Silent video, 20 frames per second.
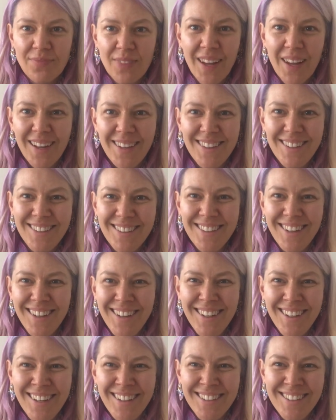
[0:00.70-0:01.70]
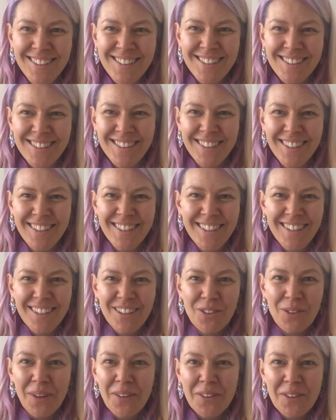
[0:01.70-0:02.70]
Hello guys,
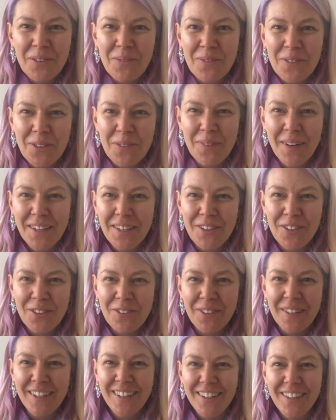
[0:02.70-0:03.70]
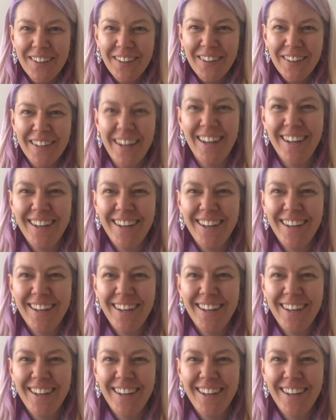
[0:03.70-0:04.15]
welcome to my new video.